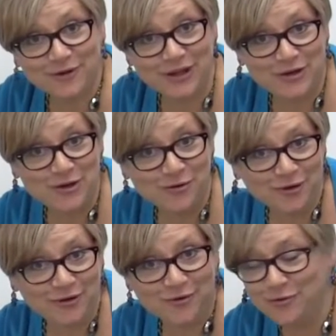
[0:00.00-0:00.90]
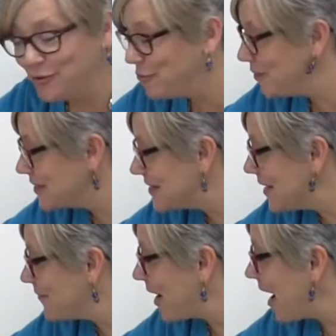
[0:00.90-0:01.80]
really new little cool ones
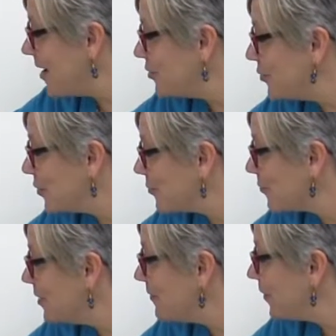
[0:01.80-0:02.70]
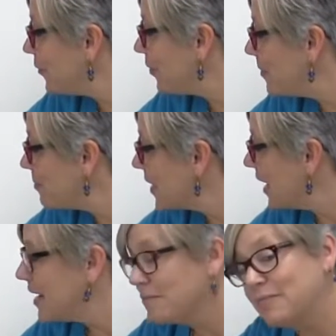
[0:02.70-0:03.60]
they've got, and you can refill them.
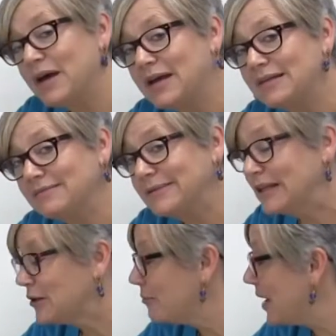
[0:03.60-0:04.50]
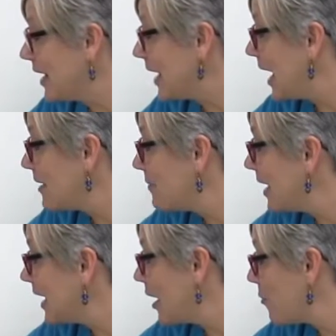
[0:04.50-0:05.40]
But, you know, Medicaid,
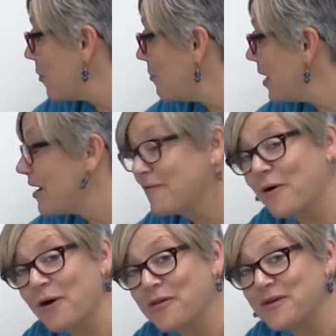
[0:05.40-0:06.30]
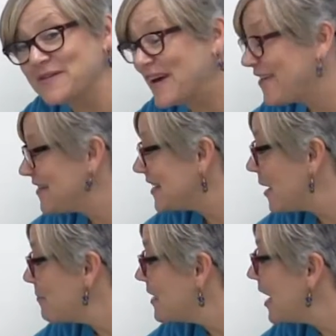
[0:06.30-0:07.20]
Medicare won't pay for all those all the
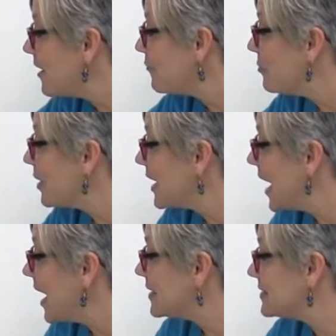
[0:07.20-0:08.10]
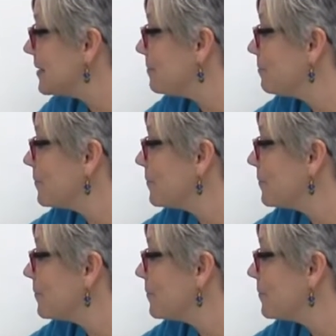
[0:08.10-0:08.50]
time, and not everybody has them.